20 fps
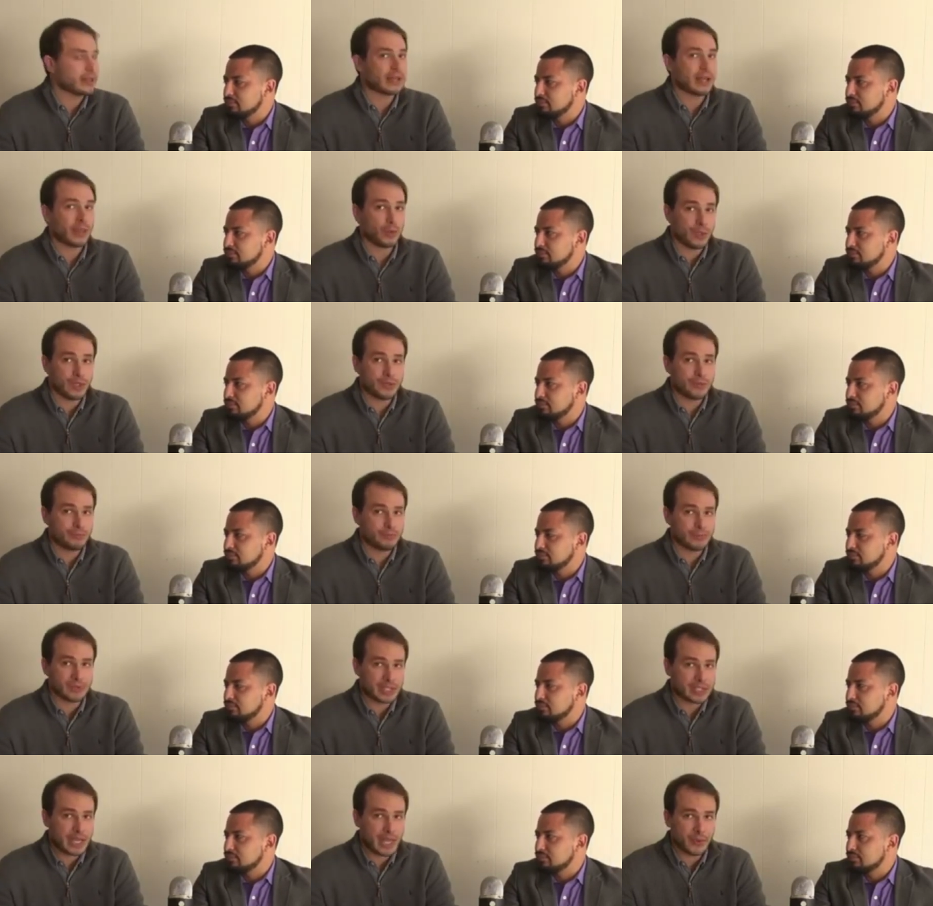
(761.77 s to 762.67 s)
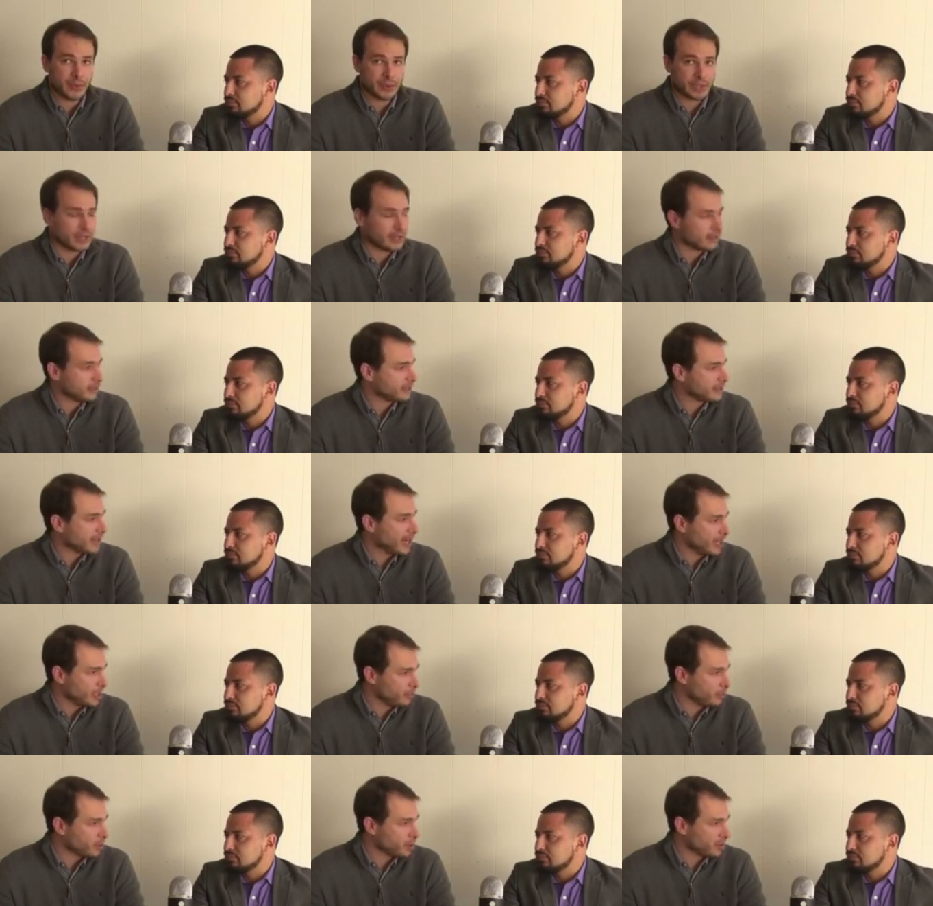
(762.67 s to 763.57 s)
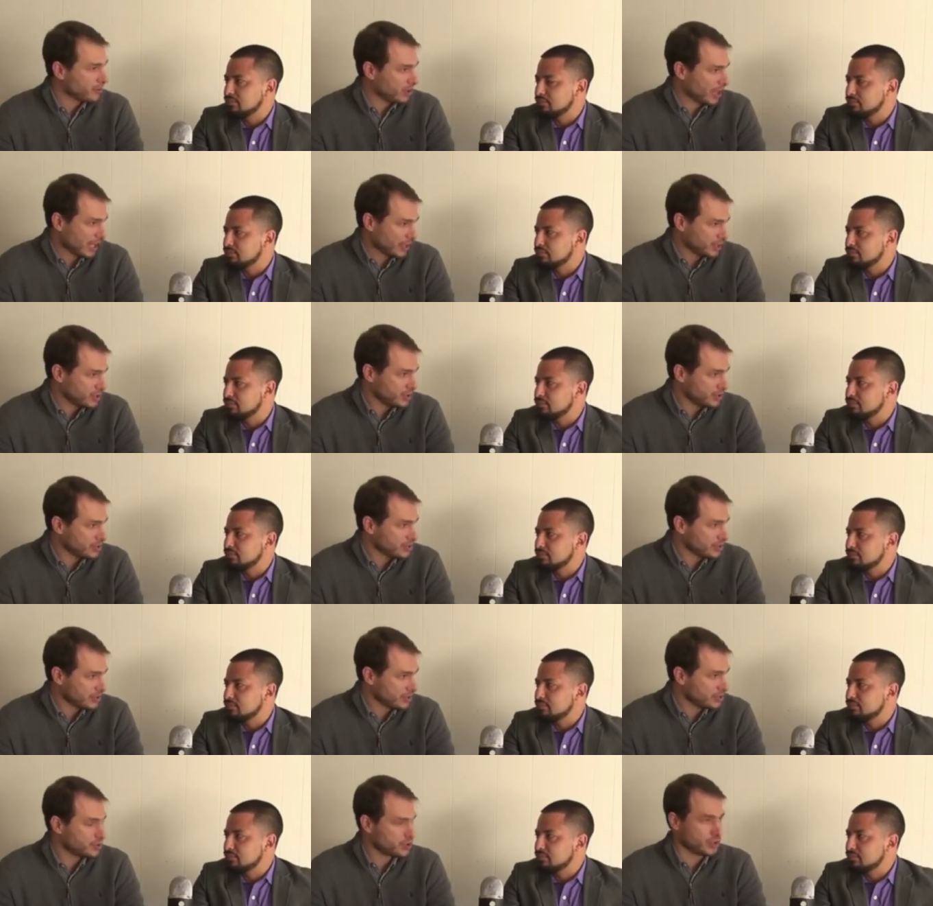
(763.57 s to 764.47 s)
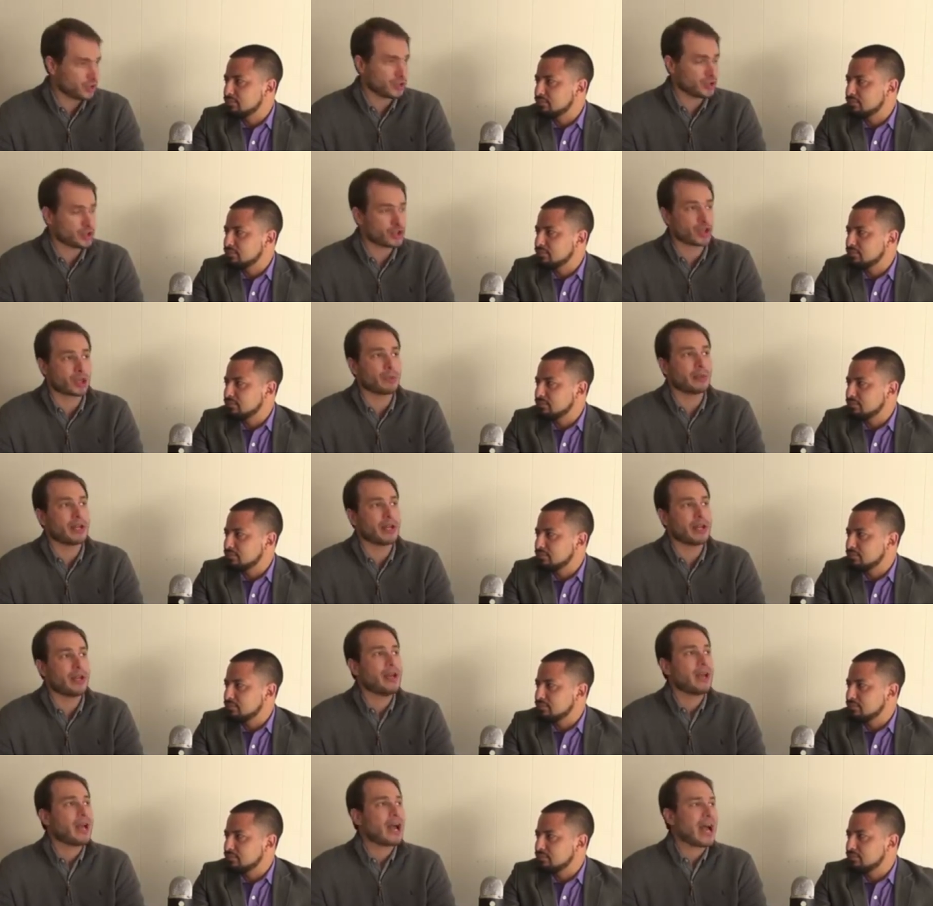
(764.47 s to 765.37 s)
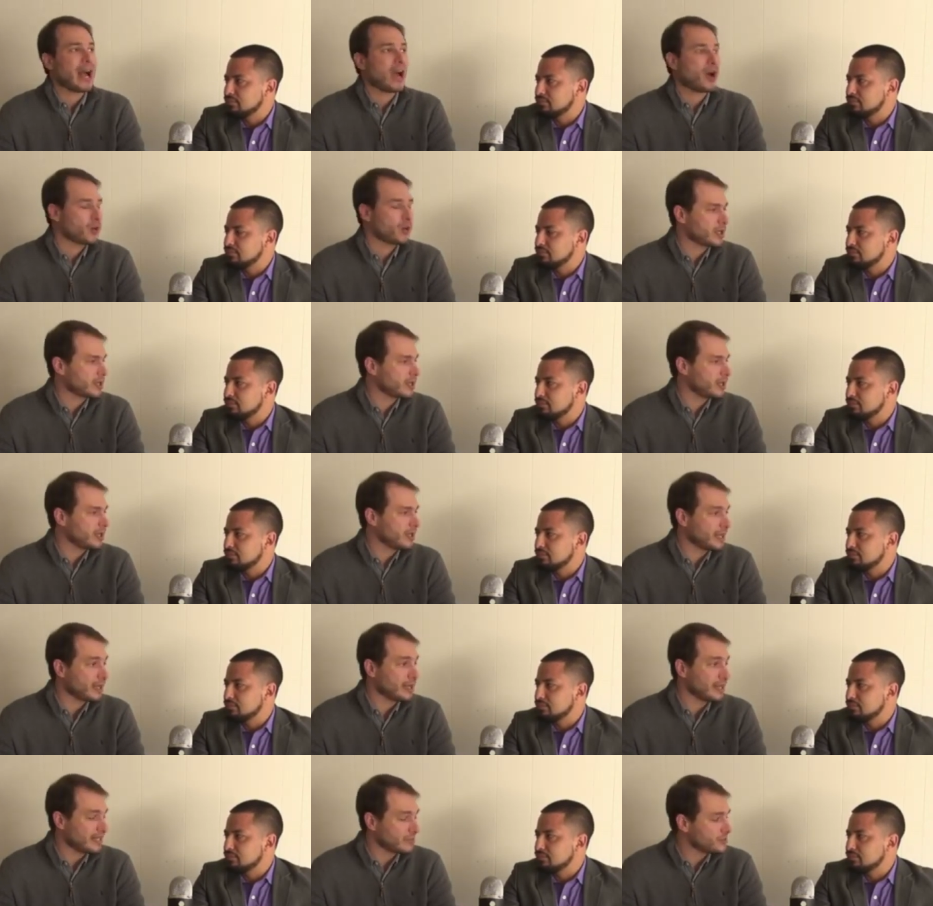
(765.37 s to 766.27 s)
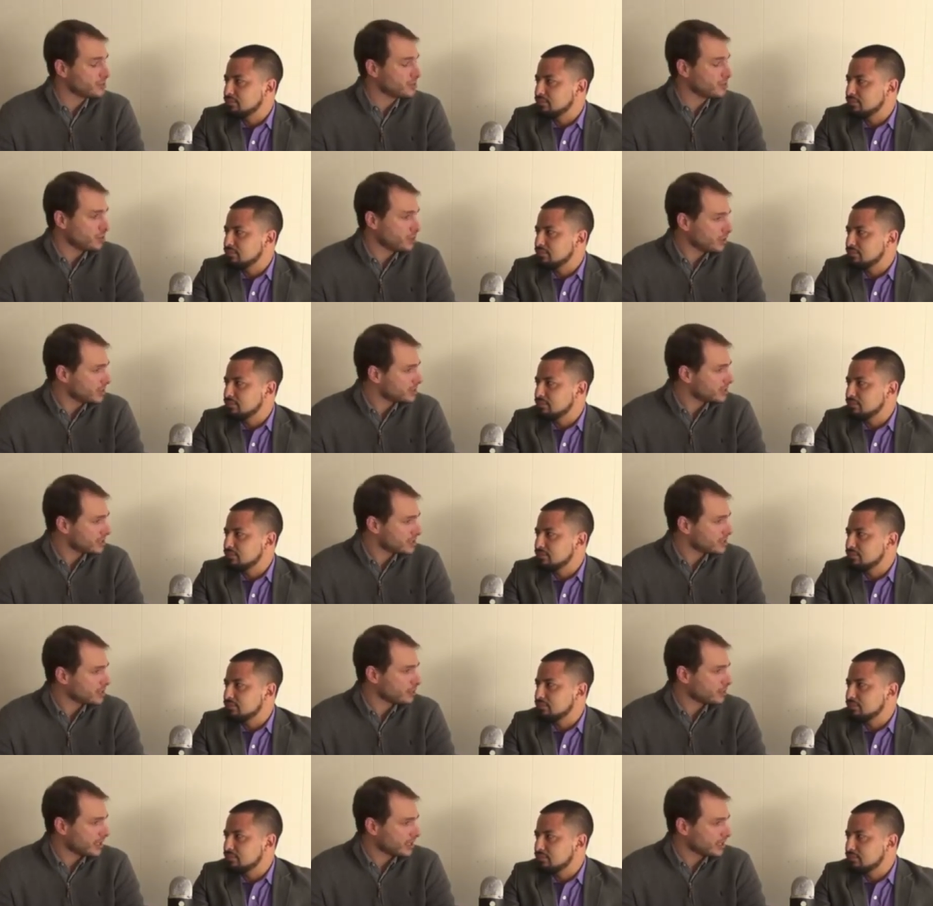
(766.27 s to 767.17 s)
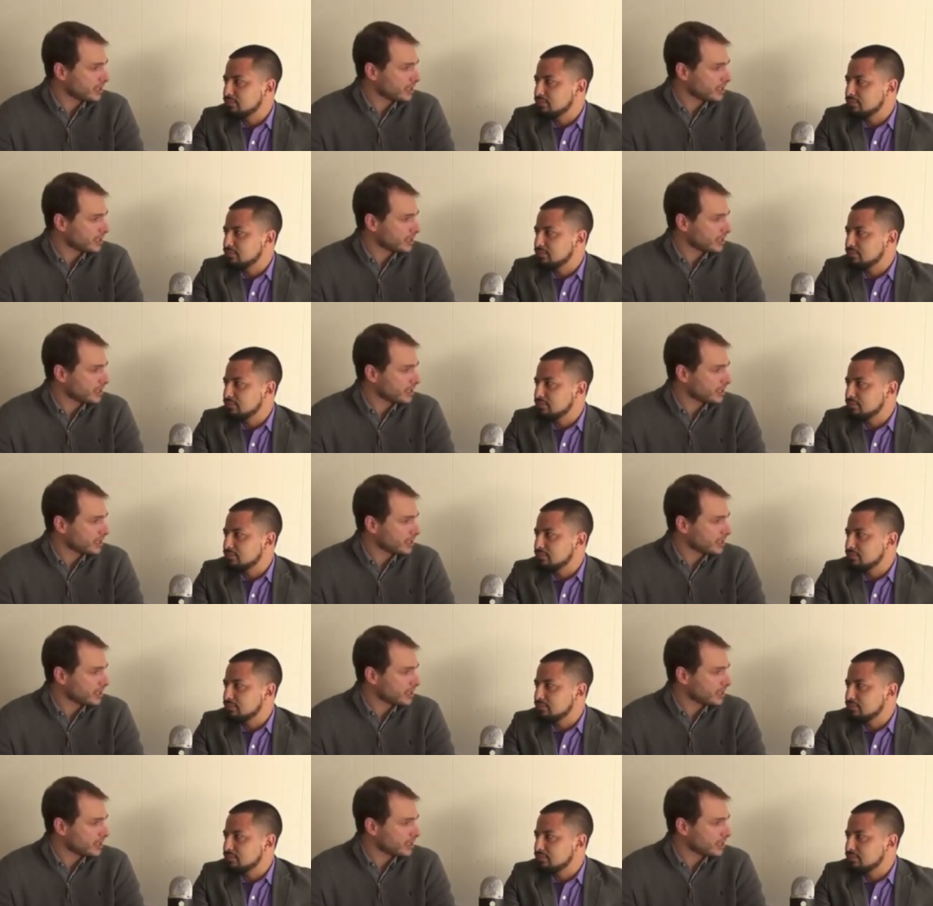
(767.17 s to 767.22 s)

Speaker 1: we'd sit down with the county board of elections and sort of determine how quickly they could institute a system like this.